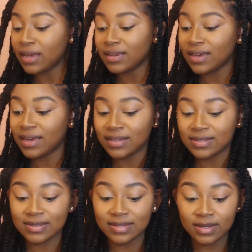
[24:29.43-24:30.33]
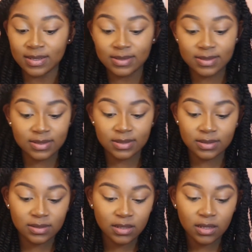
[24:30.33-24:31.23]
Yes, sis.
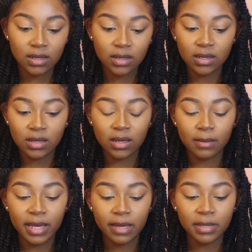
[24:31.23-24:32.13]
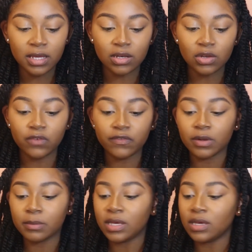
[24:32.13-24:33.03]
It might be a no for
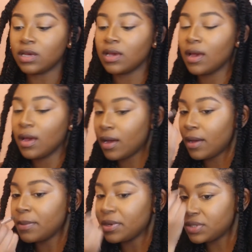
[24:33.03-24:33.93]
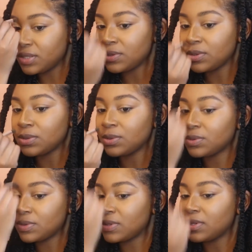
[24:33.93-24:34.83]
me. I'm gonna do
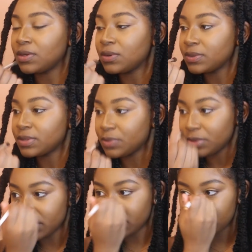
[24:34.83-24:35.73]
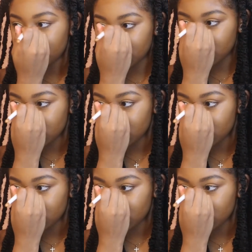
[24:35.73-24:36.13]
the nose bridge.